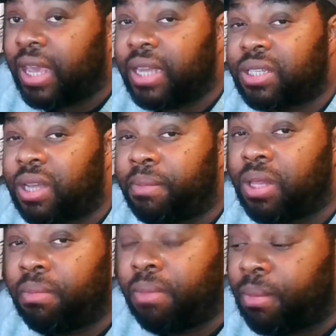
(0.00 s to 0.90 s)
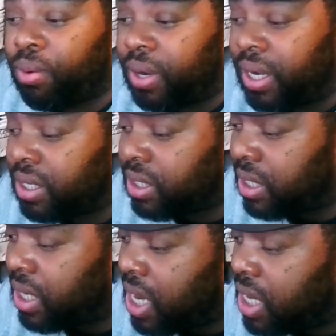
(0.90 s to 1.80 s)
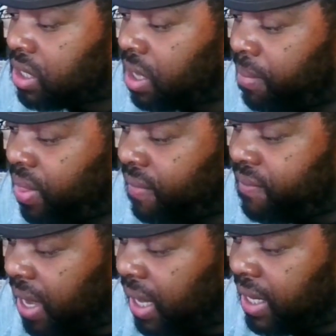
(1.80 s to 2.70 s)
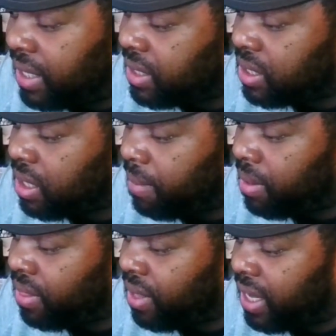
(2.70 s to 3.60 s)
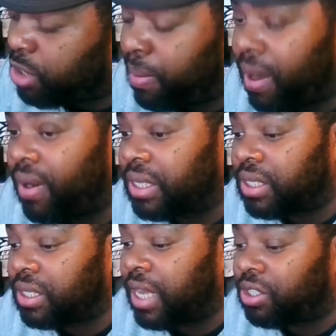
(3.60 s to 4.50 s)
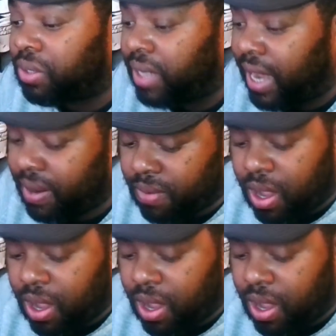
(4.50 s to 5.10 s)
get some of the memories and some of the feelings and some of the experiences that you get